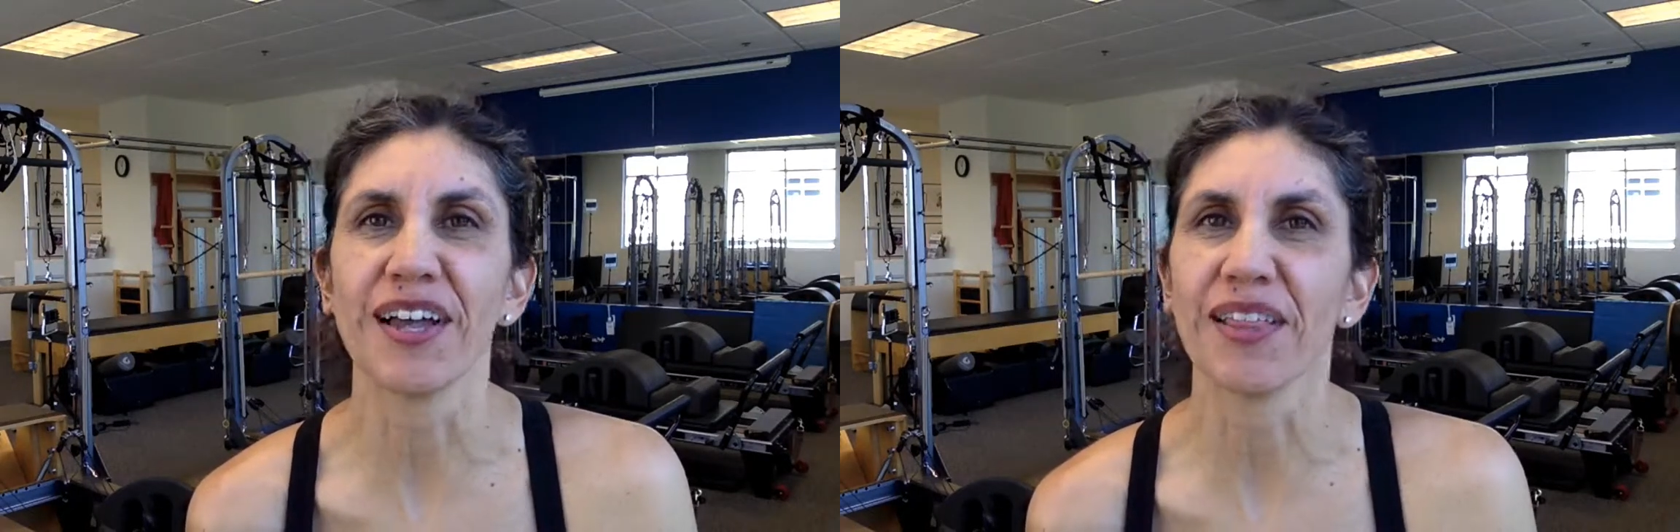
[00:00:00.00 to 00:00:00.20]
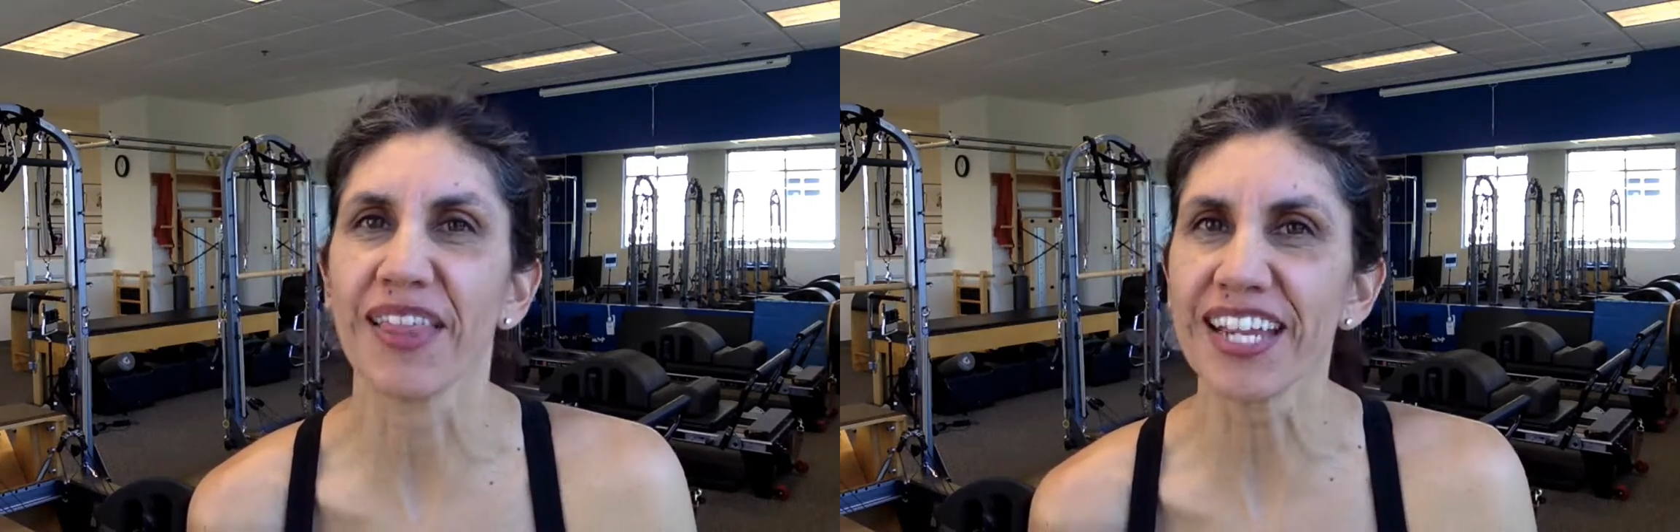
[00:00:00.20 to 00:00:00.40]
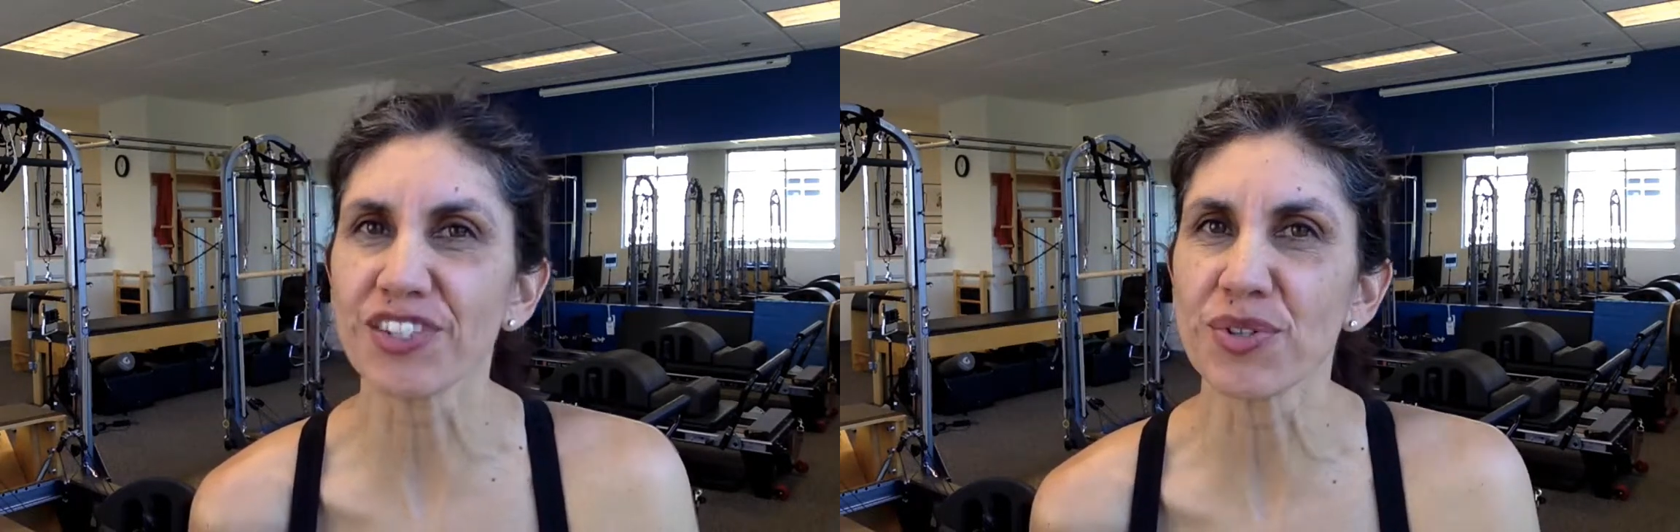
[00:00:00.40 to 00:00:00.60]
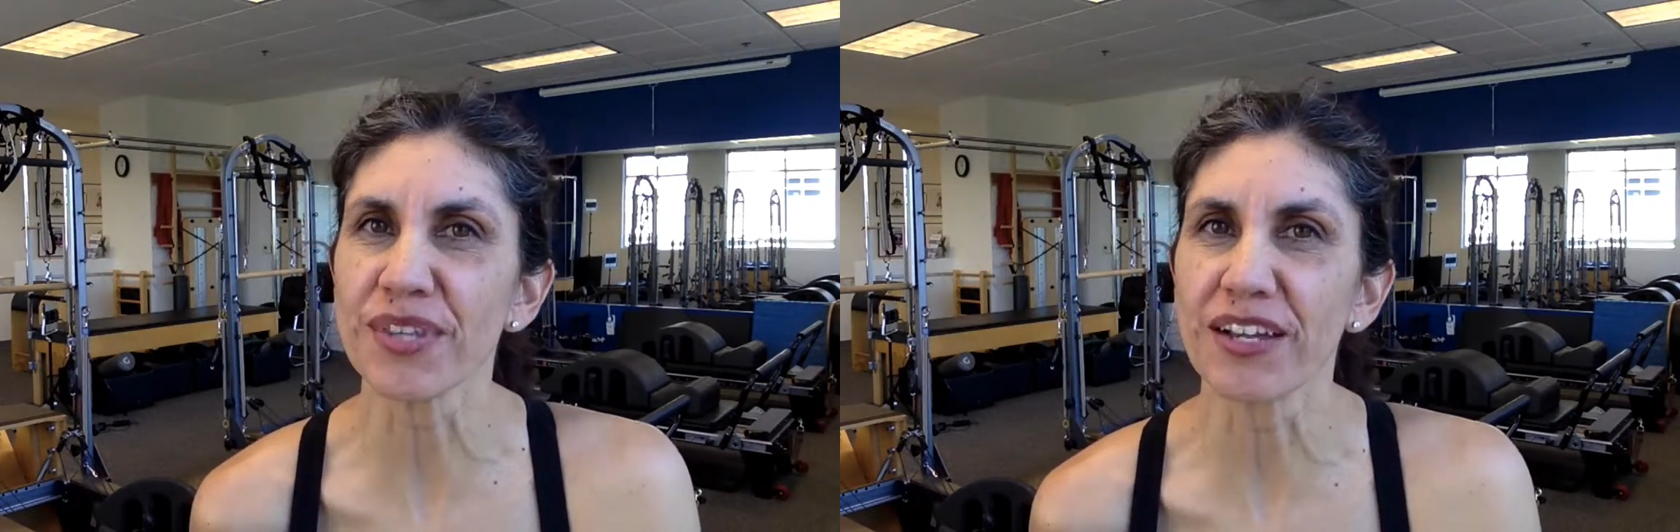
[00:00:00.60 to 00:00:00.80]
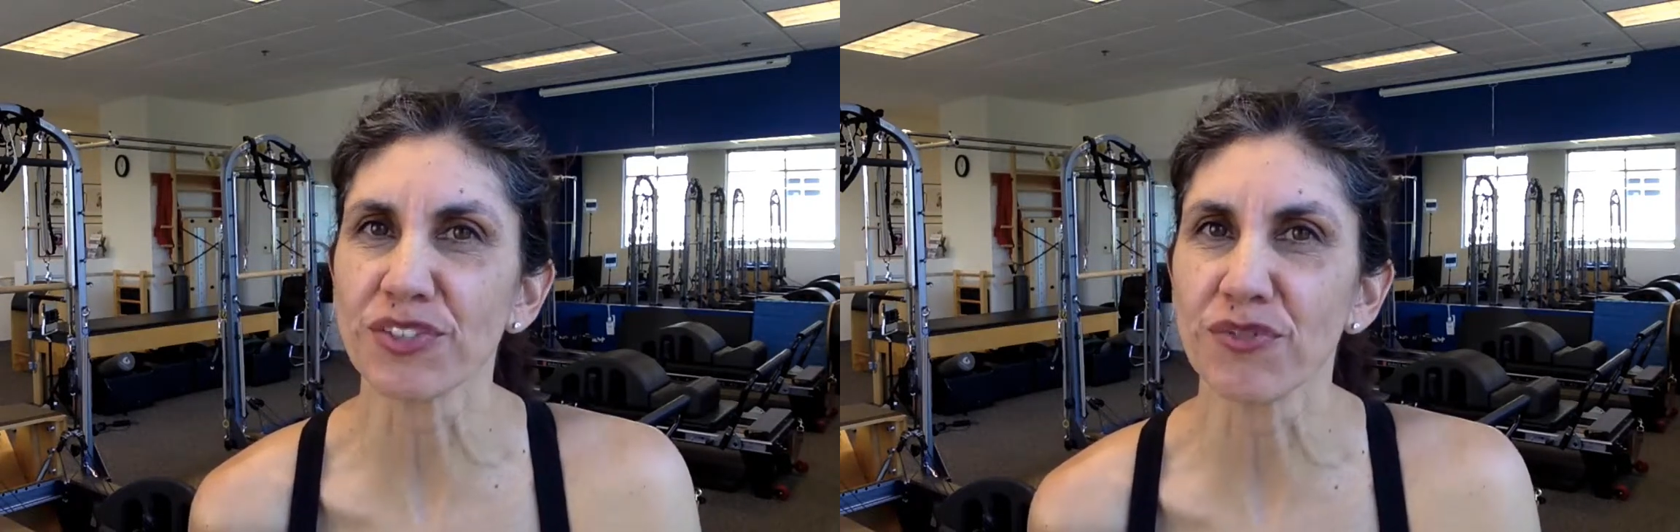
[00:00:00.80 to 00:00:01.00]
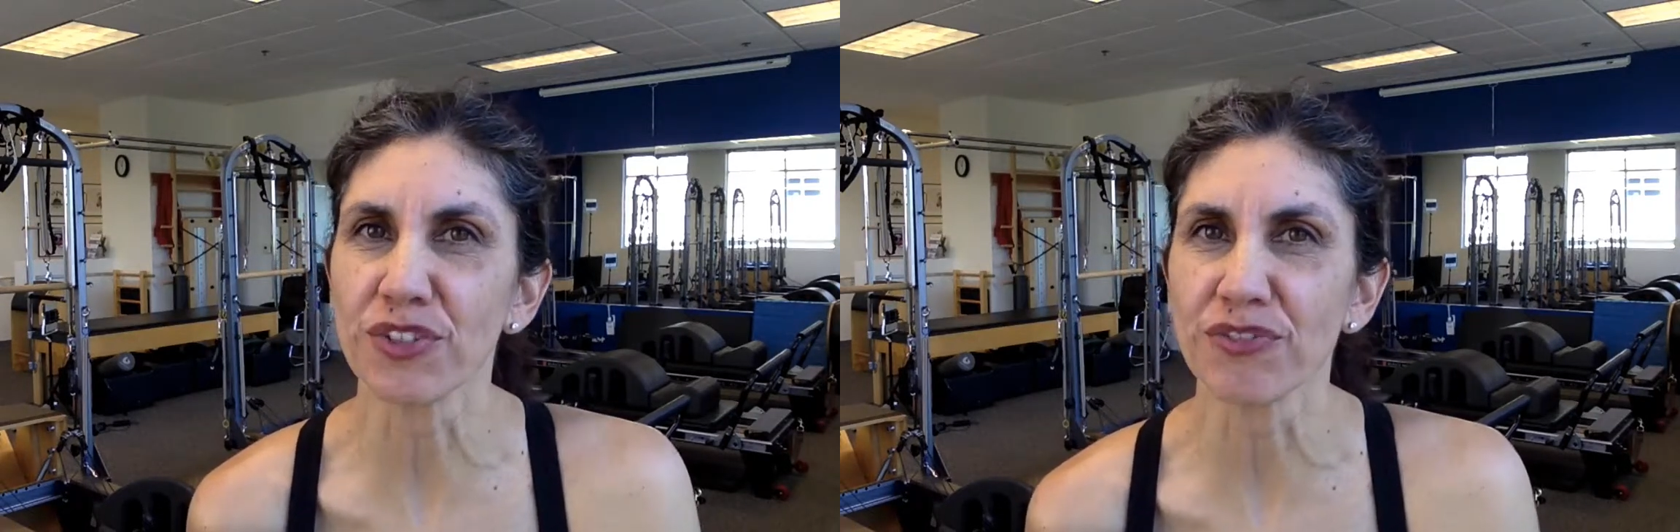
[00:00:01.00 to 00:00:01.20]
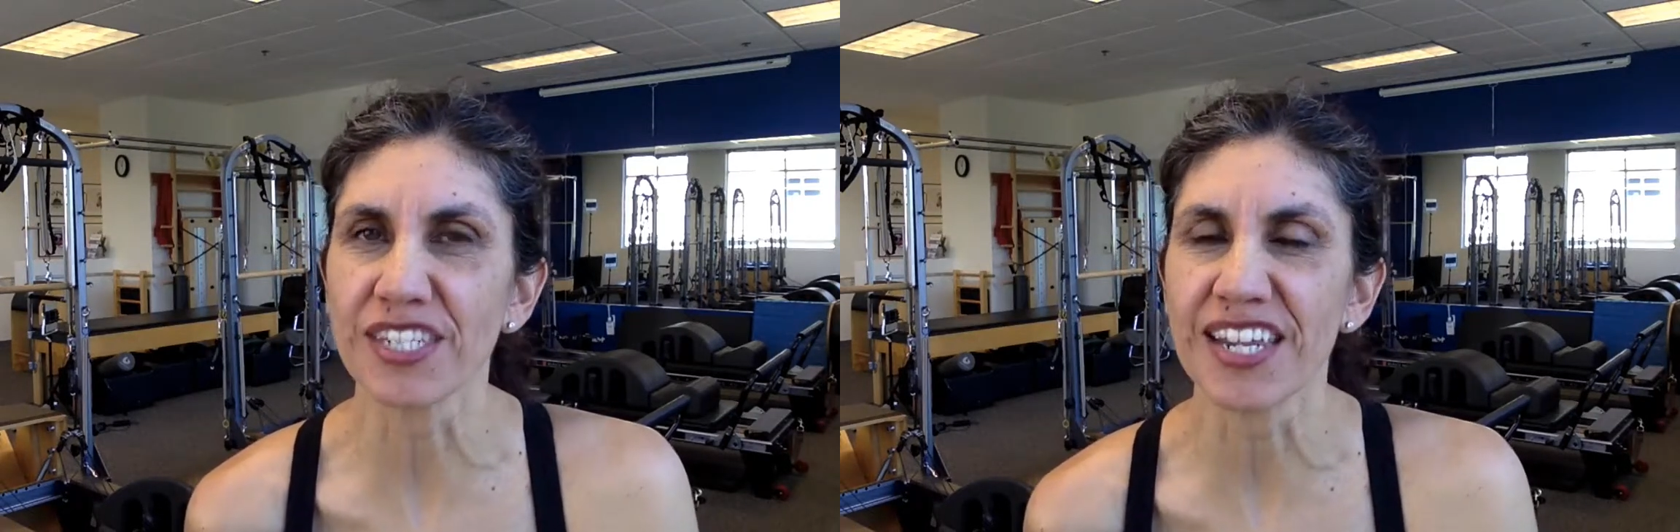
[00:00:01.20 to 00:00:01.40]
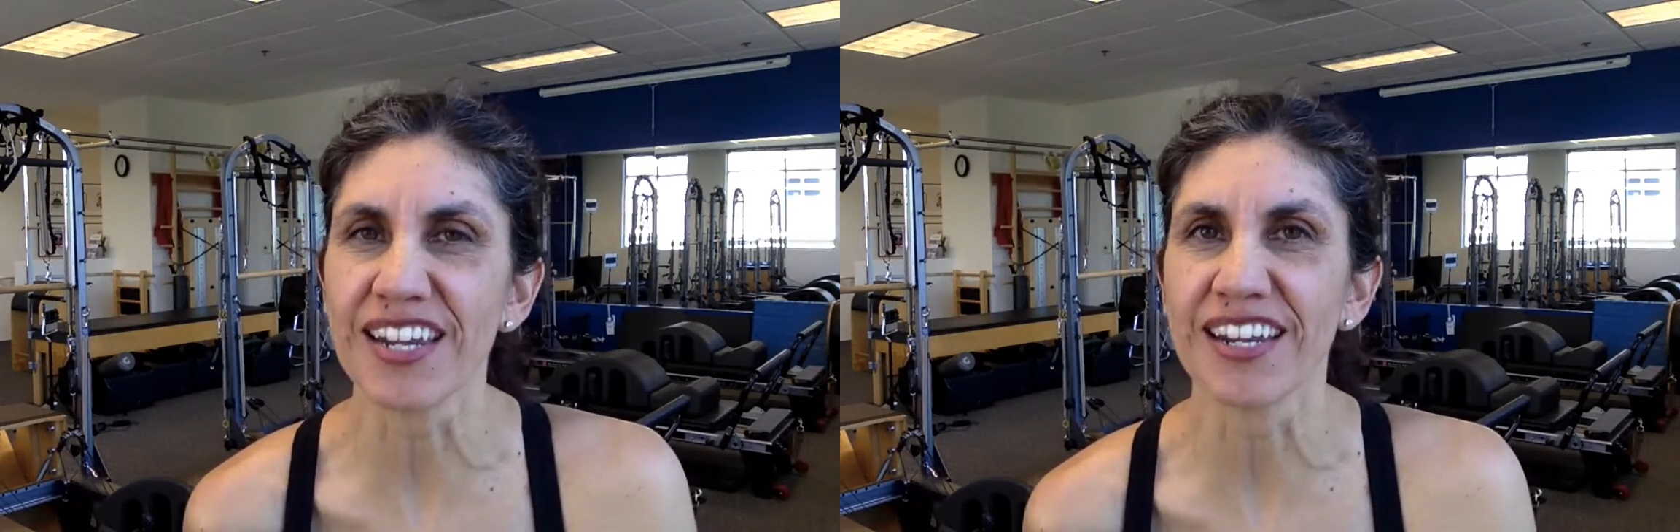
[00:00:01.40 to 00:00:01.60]
late
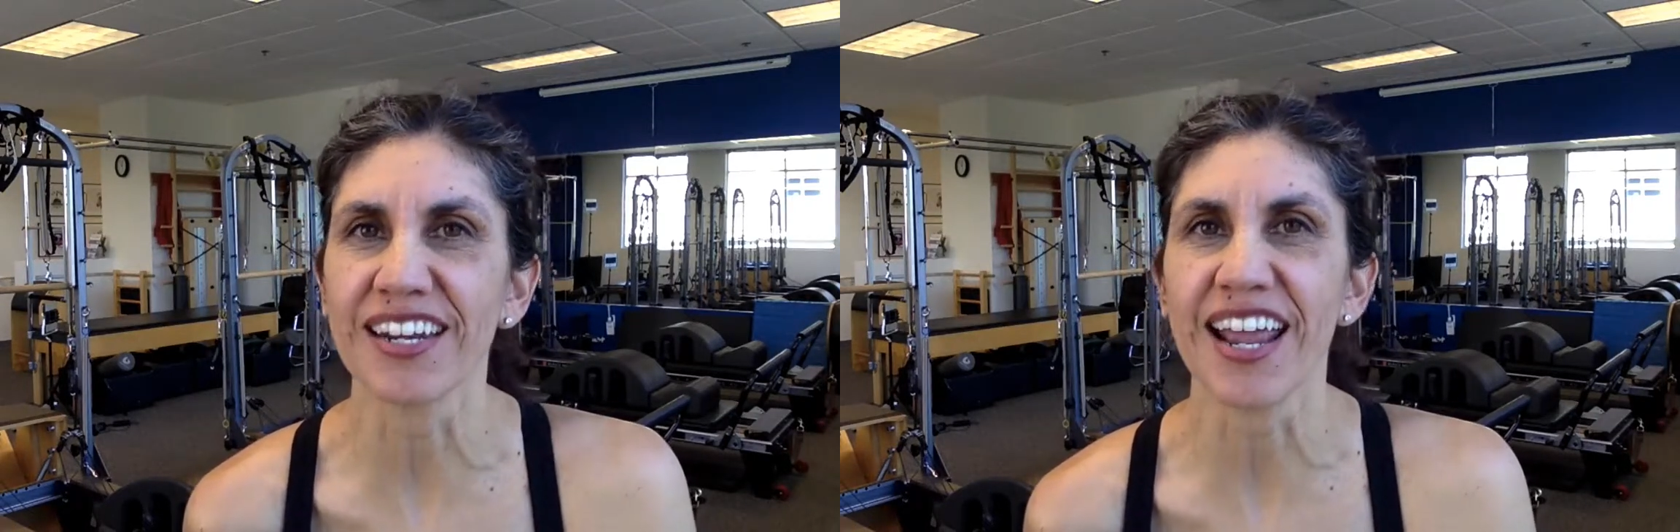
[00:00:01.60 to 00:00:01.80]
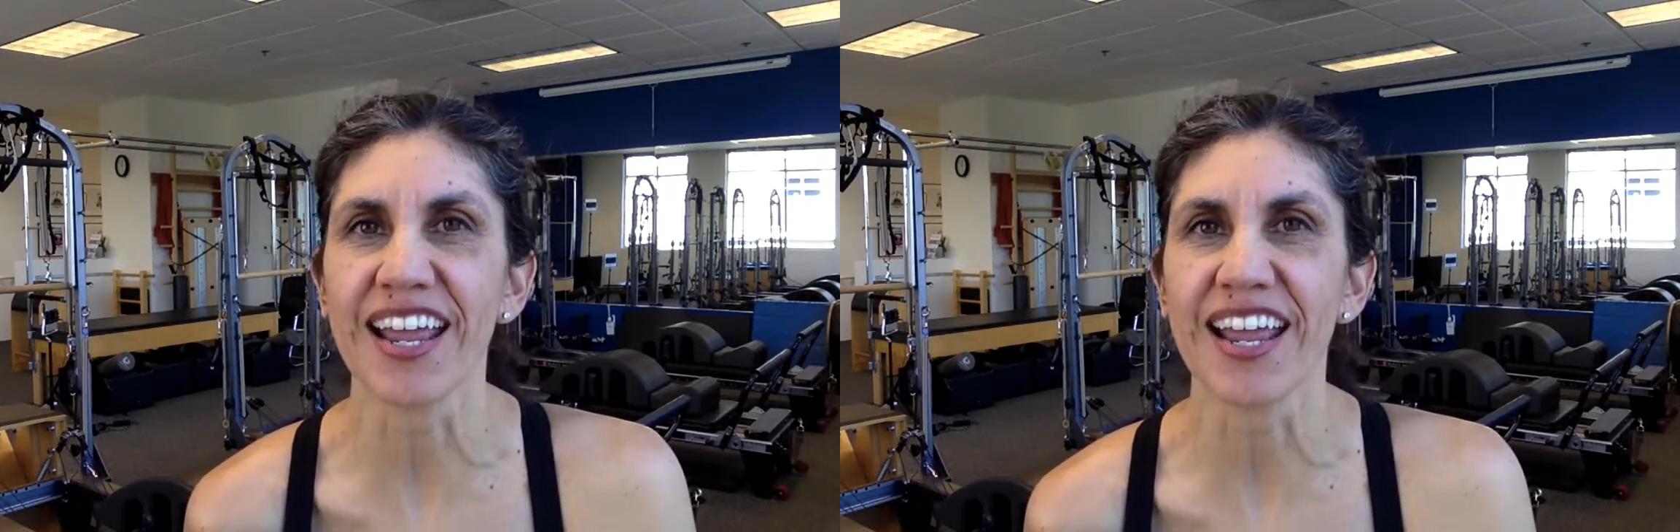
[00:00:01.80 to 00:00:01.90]
2015,